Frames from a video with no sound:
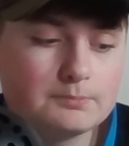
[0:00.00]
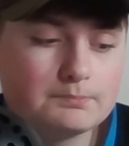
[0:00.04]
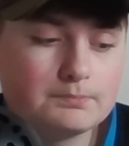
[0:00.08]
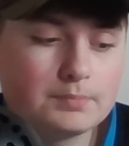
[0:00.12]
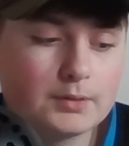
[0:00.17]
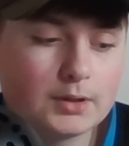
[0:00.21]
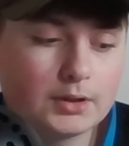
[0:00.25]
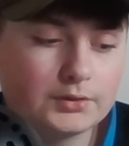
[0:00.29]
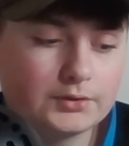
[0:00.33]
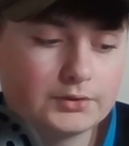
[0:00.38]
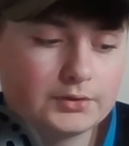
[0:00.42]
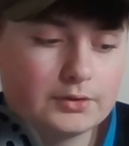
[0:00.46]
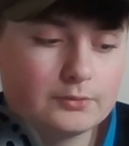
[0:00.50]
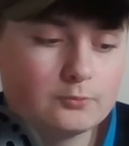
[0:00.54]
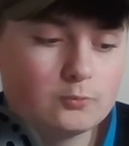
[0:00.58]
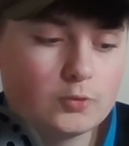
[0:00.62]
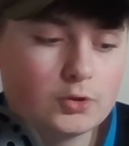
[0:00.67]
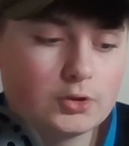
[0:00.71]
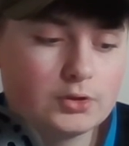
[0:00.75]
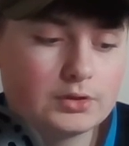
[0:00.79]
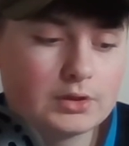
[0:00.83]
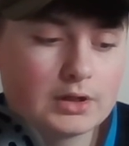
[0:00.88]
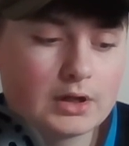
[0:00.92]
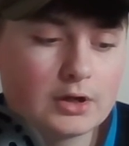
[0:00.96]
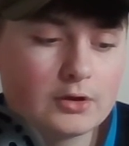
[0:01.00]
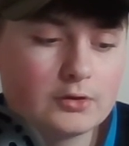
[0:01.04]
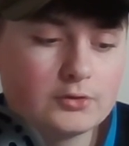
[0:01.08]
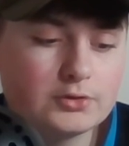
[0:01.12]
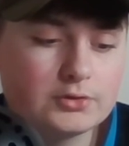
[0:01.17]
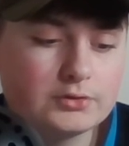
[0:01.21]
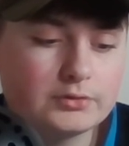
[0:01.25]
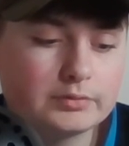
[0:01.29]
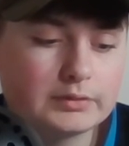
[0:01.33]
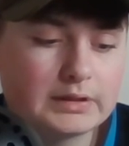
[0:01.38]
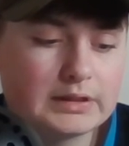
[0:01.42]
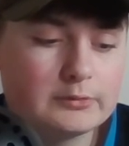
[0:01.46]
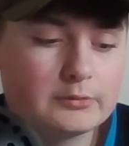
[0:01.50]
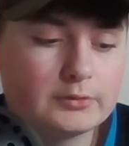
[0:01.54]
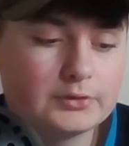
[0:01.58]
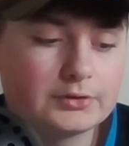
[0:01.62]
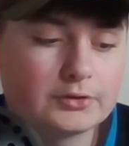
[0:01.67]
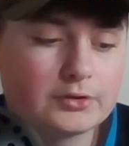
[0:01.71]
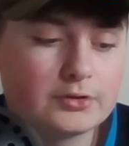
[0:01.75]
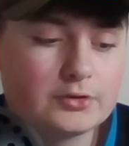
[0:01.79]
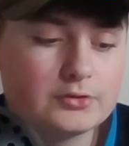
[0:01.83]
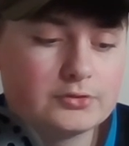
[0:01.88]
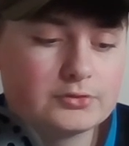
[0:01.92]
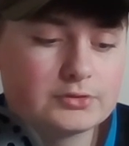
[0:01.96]
Boston won
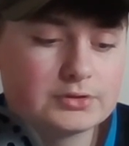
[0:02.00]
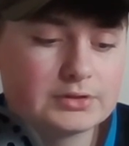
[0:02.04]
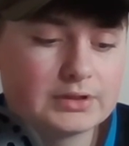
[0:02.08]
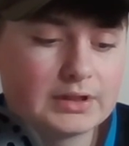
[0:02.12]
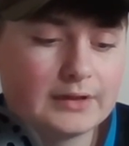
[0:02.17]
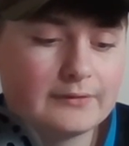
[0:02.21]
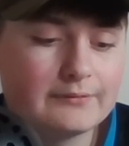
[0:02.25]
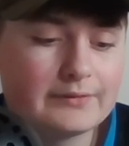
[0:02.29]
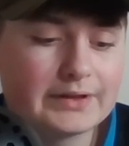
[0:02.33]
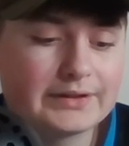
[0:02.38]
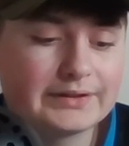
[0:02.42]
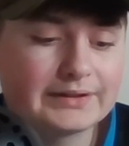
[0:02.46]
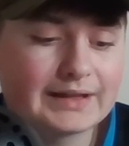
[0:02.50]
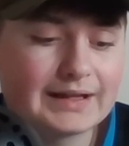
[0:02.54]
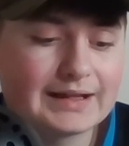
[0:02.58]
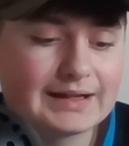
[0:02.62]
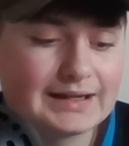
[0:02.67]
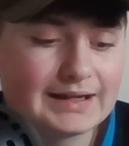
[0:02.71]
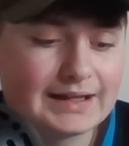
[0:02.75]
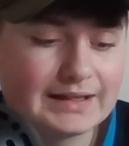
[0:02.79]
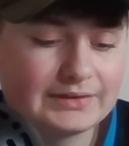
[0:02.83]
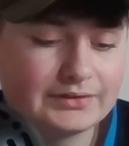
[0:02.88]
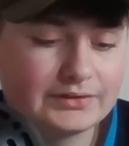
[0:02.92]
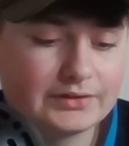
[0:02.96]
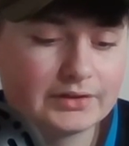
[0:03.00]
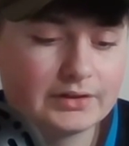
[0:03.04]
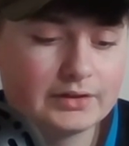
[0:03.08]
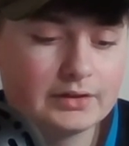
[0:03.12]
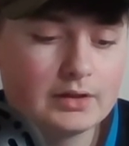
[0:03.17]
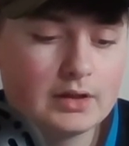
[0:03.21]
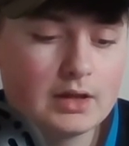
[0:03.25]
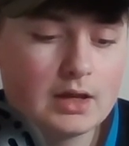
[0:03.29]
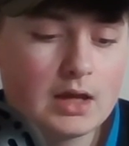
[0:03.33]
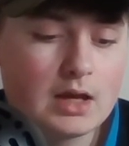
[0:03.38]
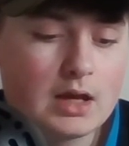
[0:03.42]
121-109 versus Atlanta.